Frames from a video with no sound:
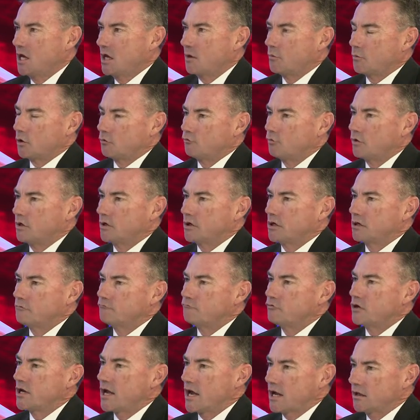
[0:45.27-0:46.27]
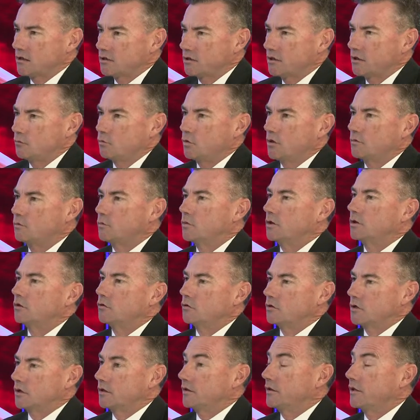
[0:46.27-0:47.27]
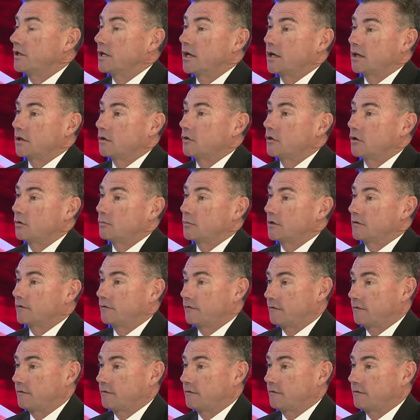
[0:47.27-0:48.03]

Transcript: But really, in reality, when we look at the economic